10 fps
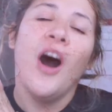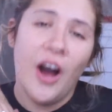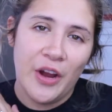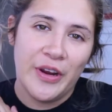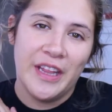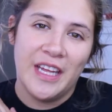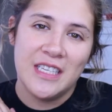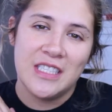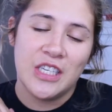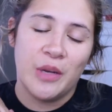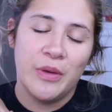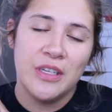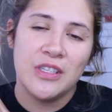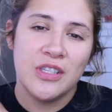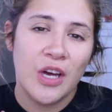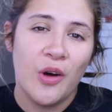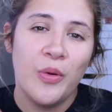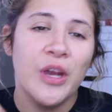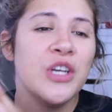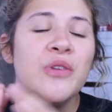Alright, ladies and gentlemen, so
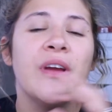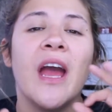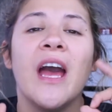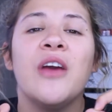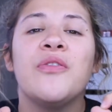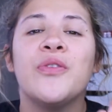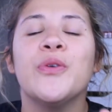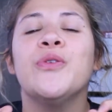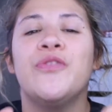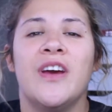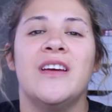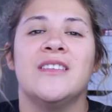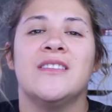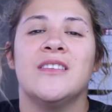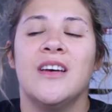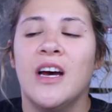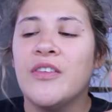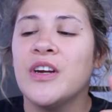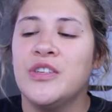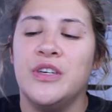we are doing a full face
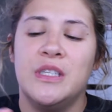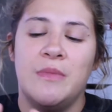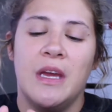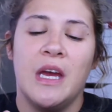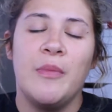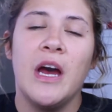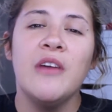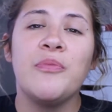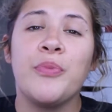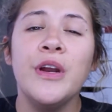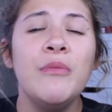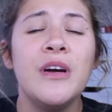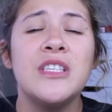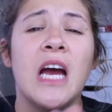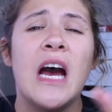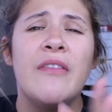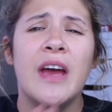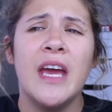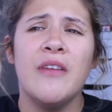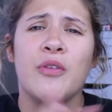of Catrice makeup. I pretty much have
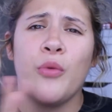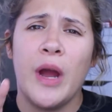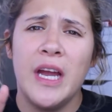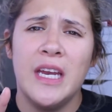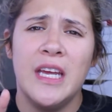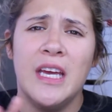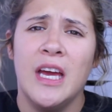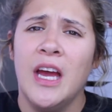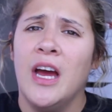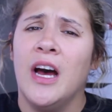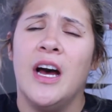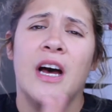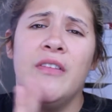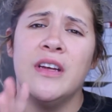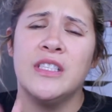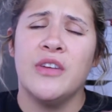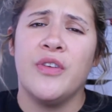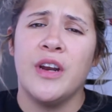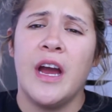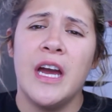a variety of
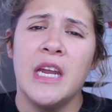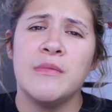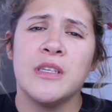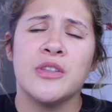different items.